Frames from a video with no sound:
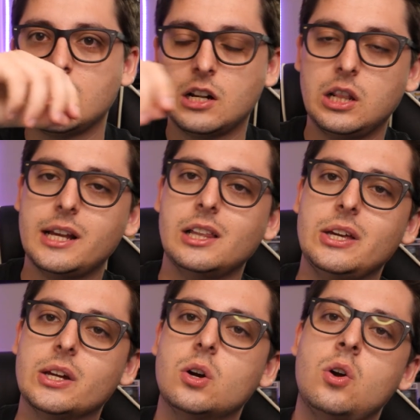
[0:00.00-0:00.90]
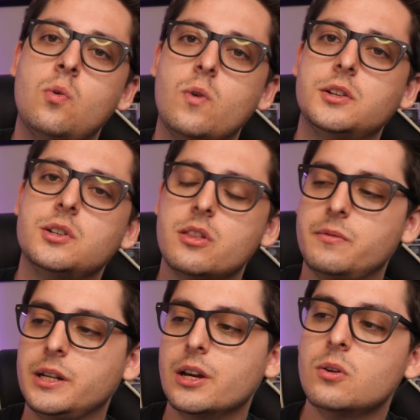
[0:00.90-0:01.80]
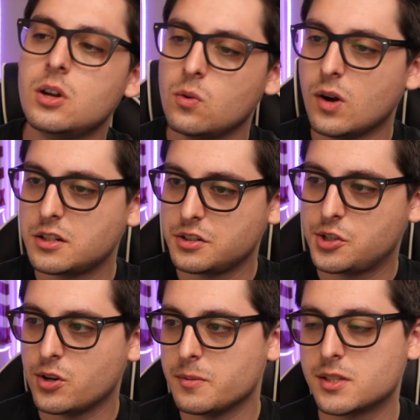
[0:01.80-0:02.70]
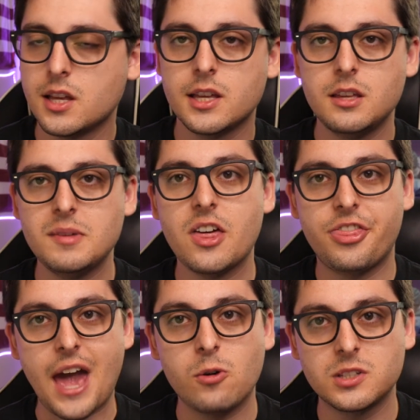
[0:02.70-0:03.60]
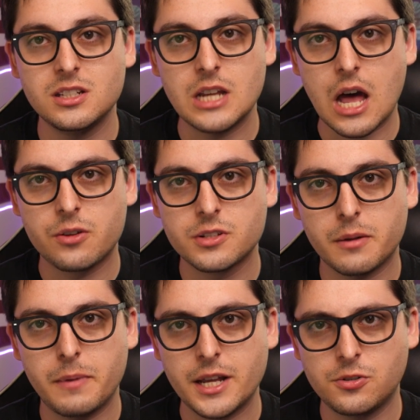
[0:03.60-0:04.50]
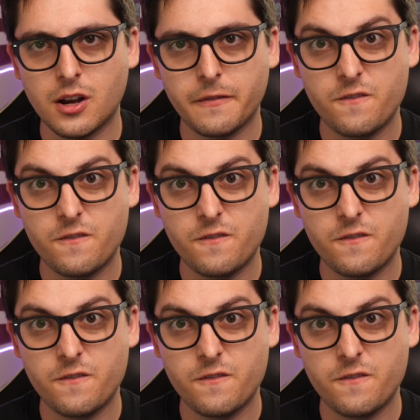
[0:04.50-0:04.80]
Click a link, watch another video, watch the streams. Give me $1,000 on Patreon.